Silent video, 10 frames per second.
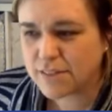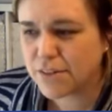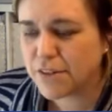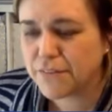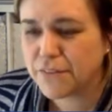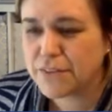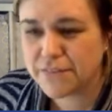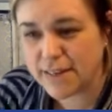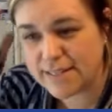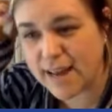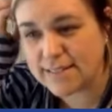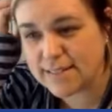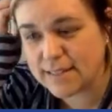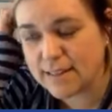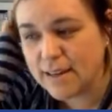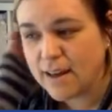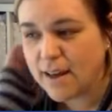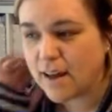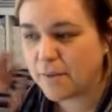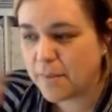so the food's fantastic.
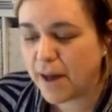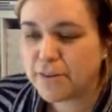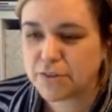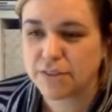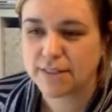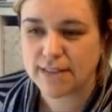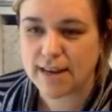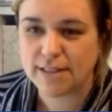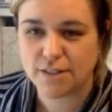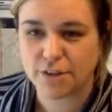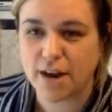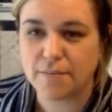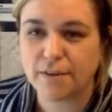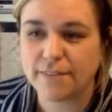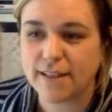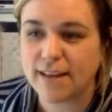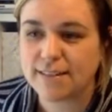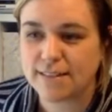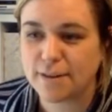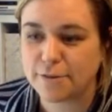Um, I was really excited to try a
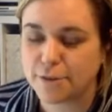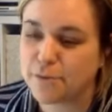muffaletta sandwich.